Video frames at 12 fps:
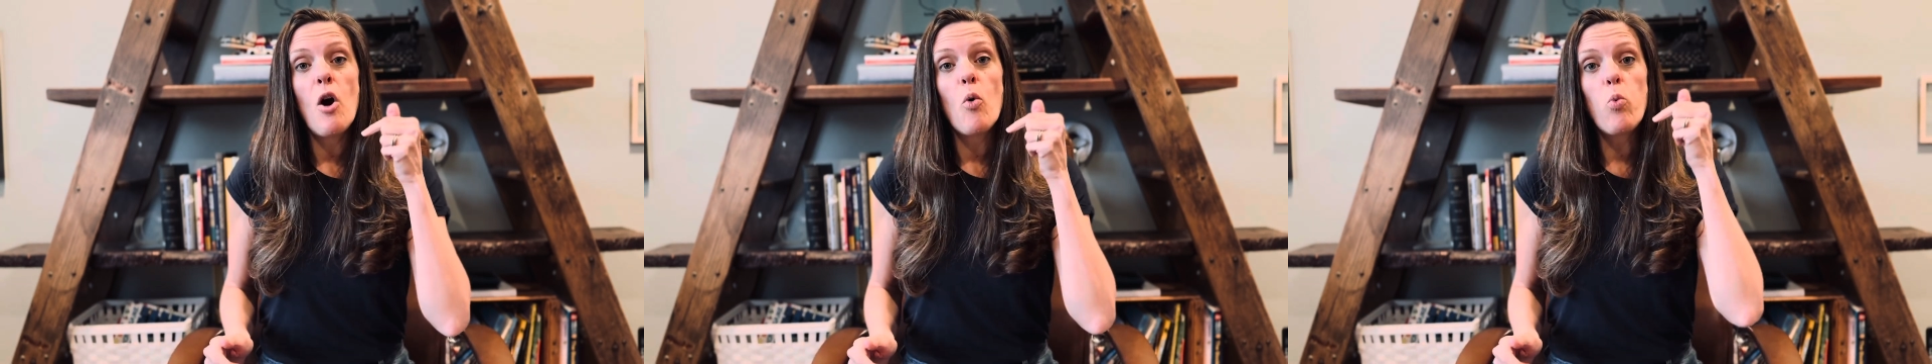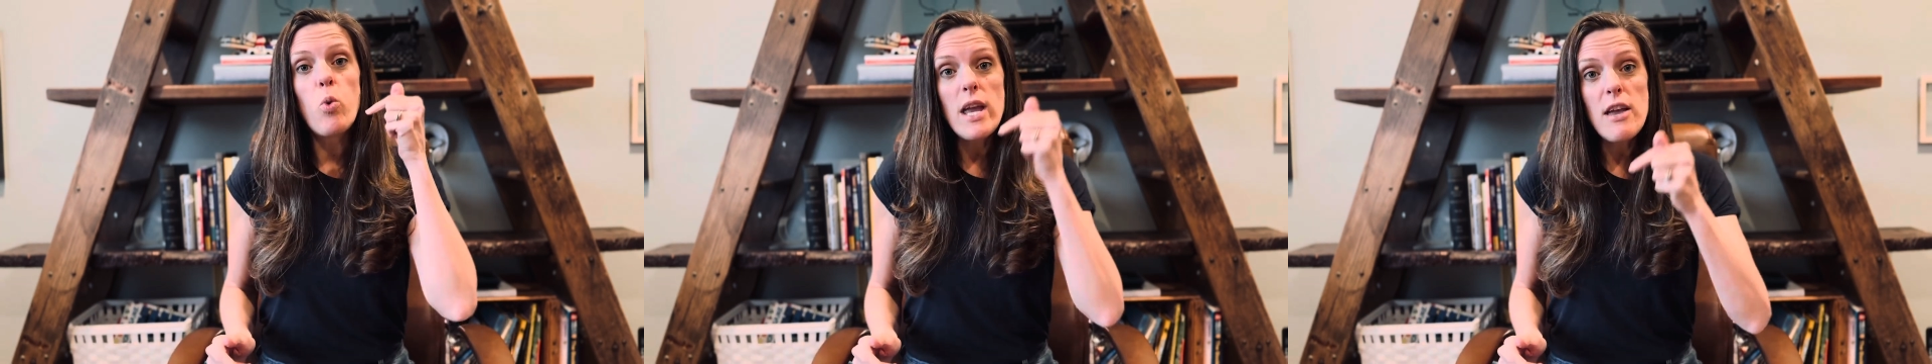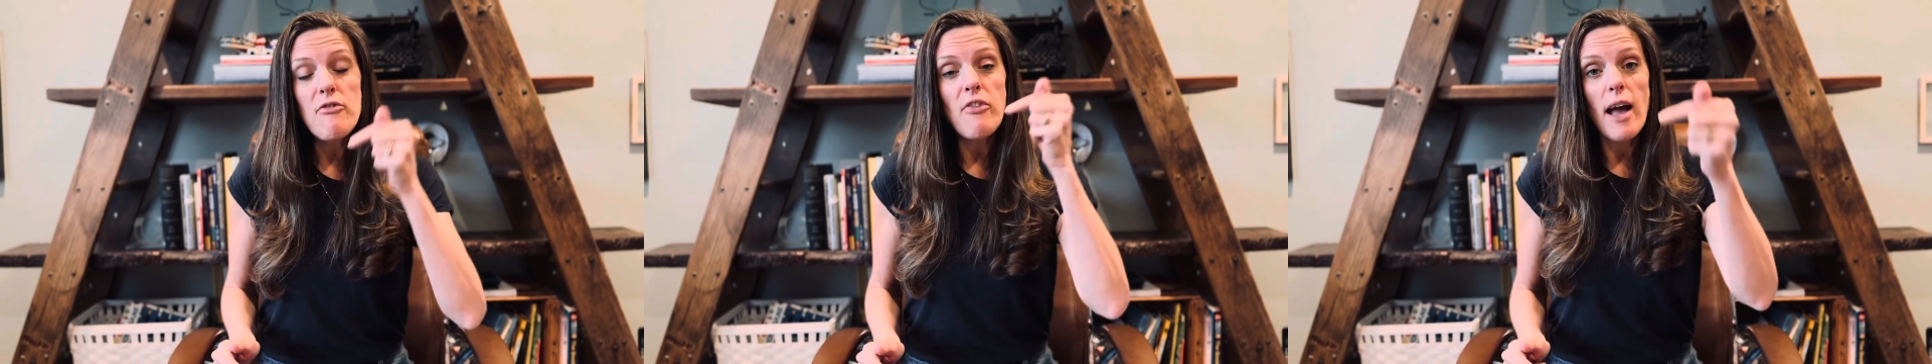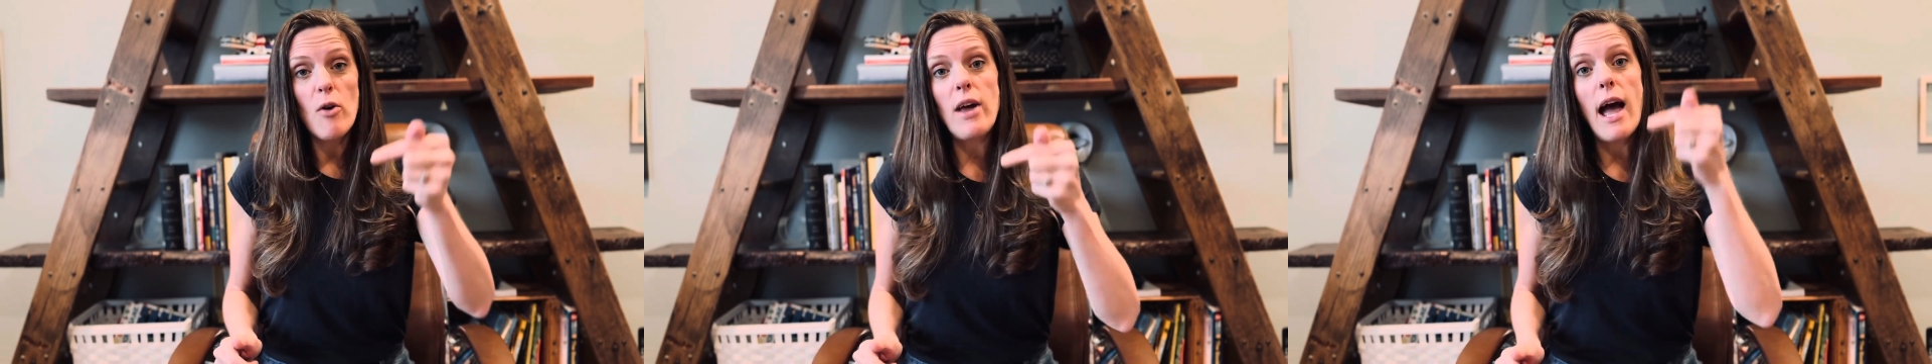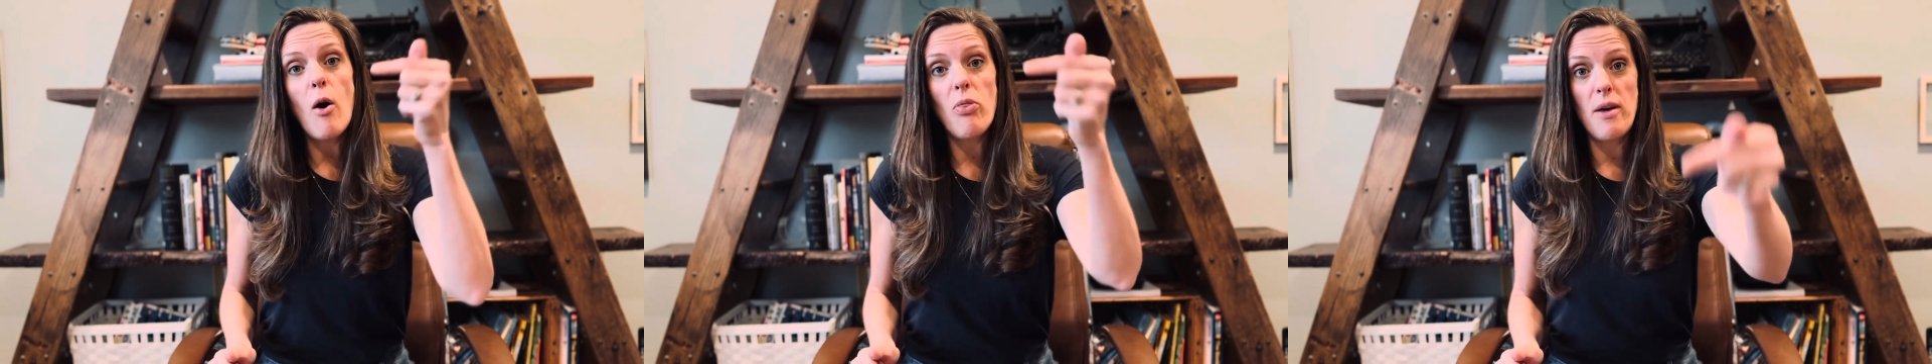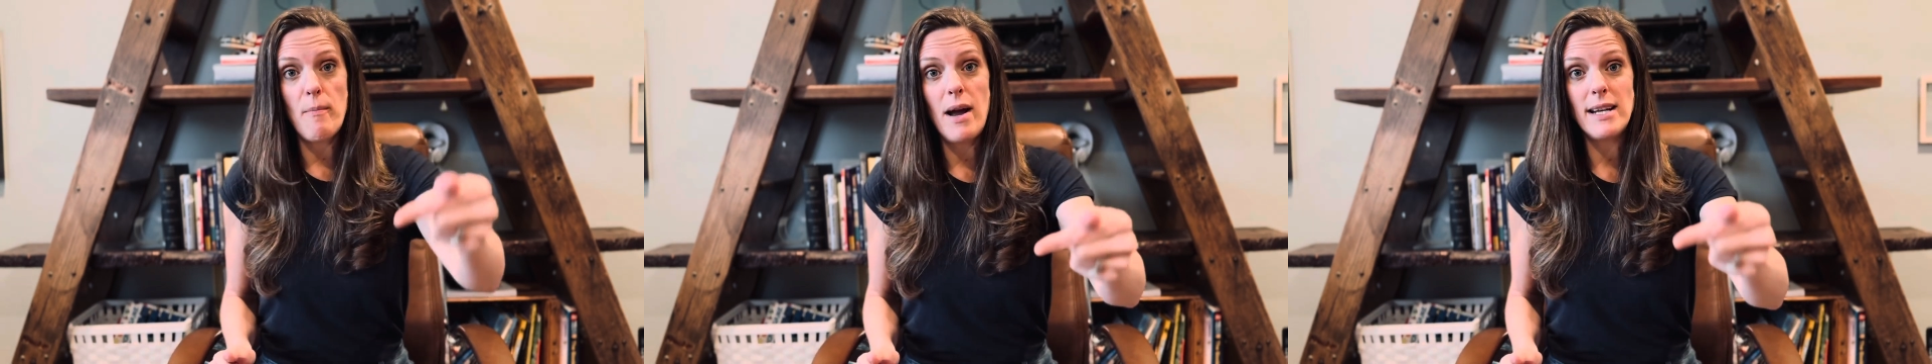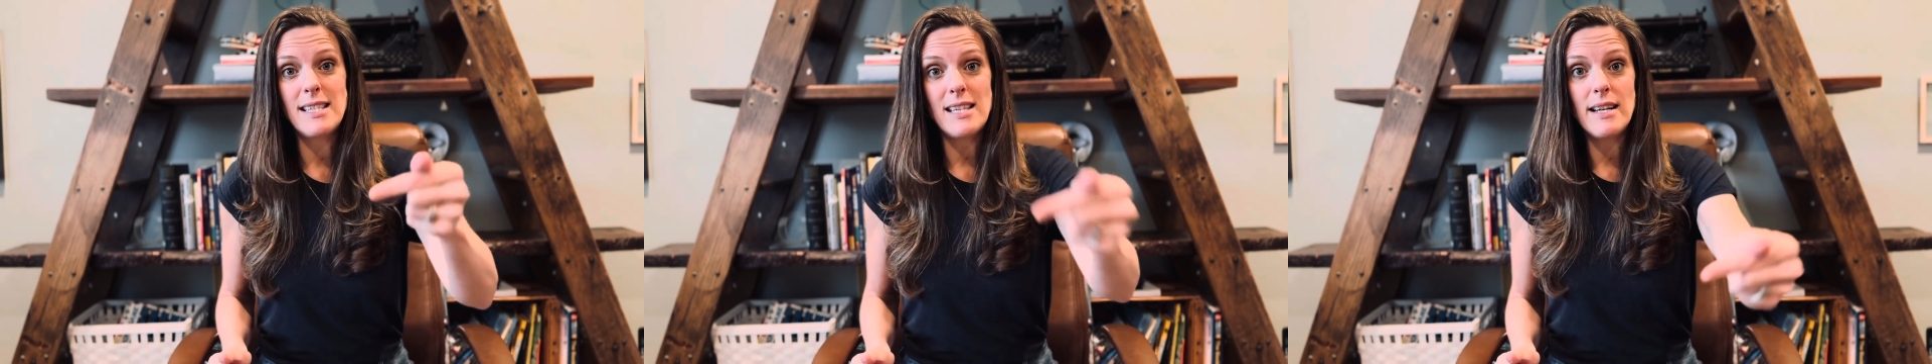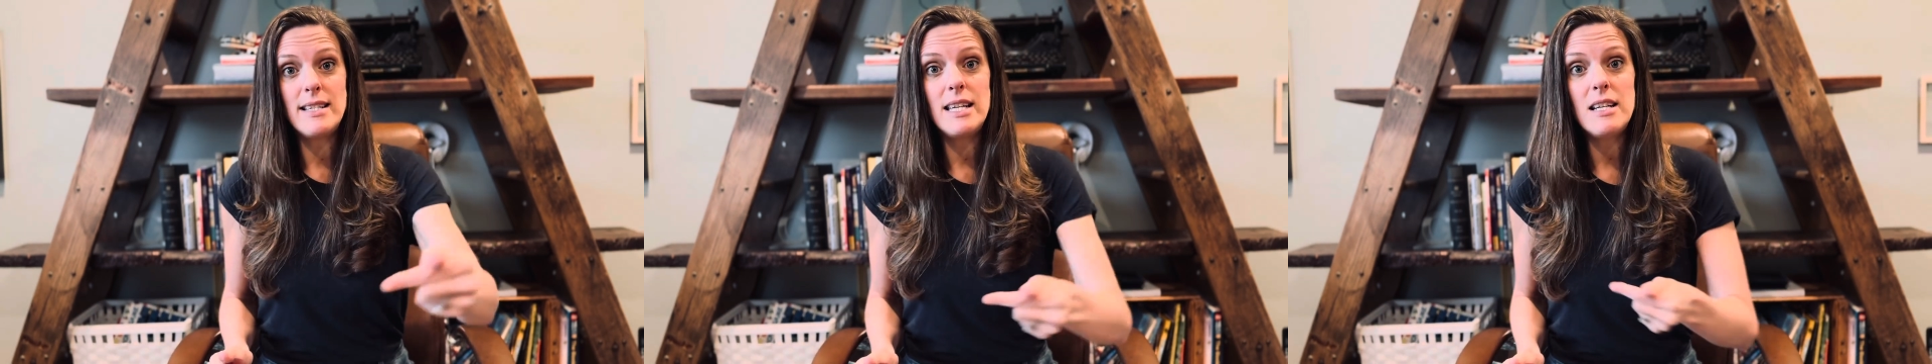we found out that my son did